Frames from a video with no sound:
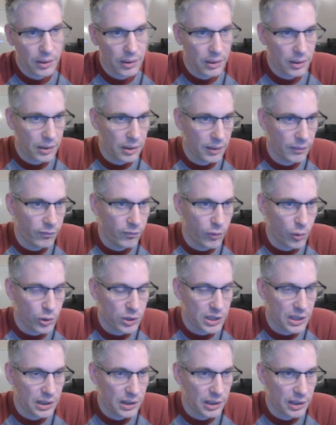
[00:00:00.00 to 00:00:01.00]
and
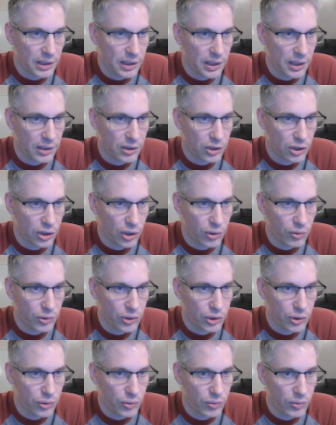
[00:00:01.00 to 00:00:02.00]
forcing the king to go
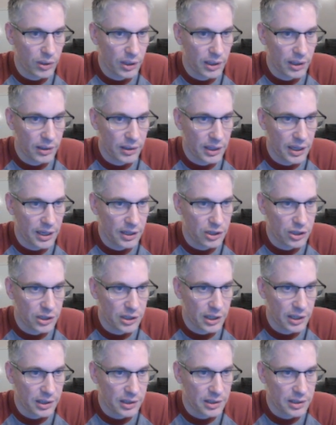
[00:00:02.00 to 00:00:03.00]
to
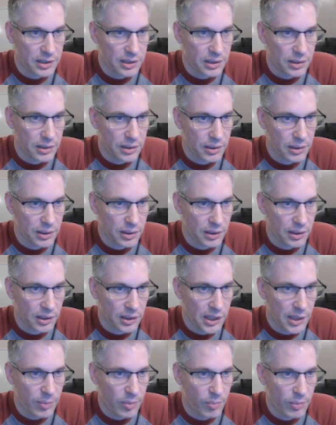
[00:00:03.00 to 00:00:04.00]
h6.
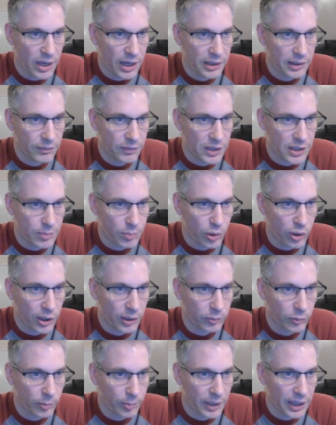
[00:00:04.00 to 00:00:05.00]
Keep in mind, if this pawn
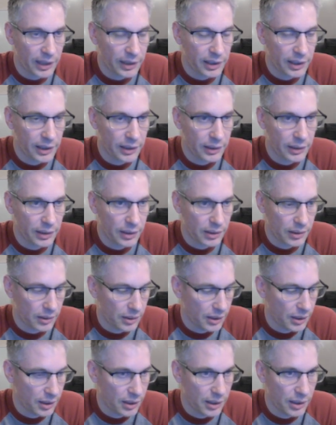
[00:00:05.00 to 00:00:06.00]
were back on
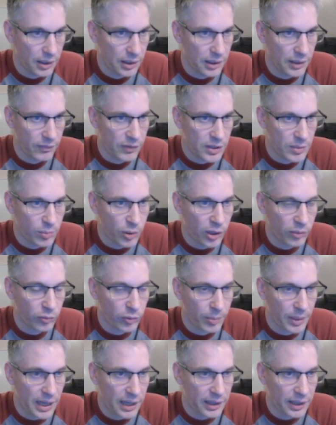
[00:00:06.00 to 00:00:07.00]

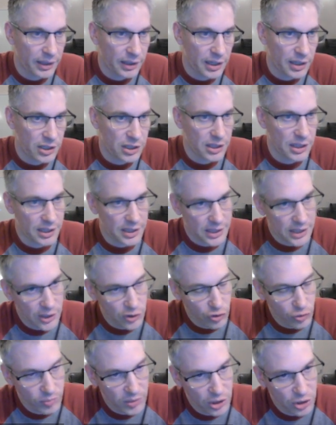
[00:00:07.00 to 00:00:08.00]
h6, this
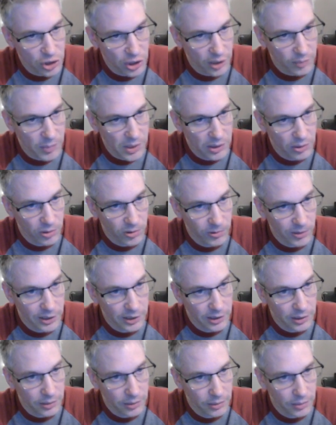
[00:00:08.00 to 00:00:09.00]
would be checkmate already.
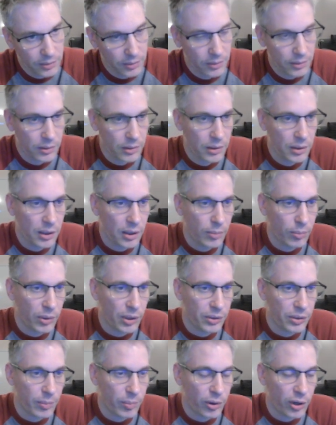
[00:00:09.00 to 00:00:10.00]
But
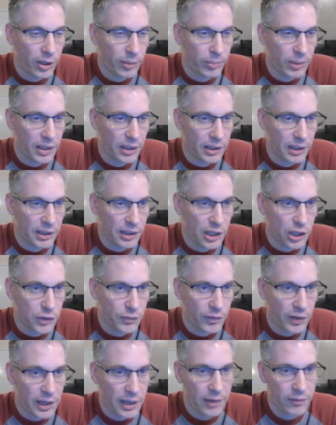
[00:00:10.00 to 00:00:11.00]
the pawn being on
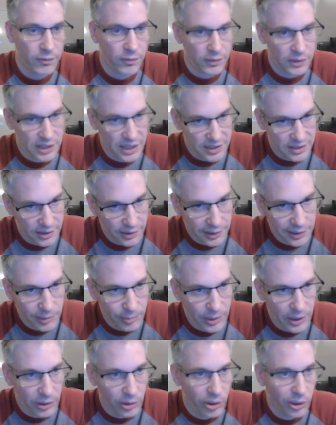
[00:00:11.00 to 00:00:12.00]
h5 takes a little
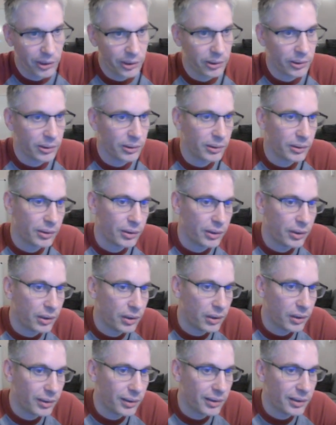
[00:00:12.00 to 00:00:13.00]
bit longer.
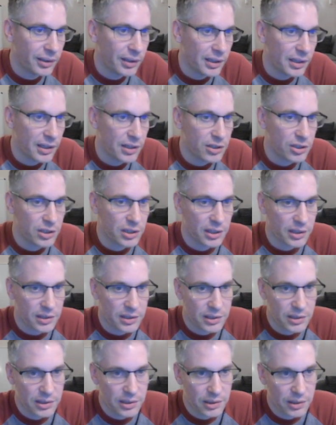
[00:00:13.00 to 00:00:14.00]
King
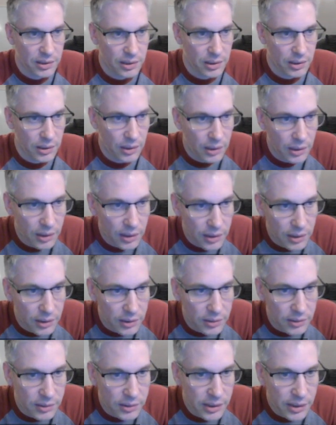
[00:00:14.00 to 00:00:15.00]
h6,
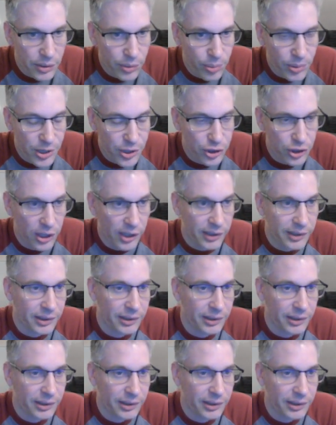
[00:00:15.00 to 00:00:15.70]
d3 check,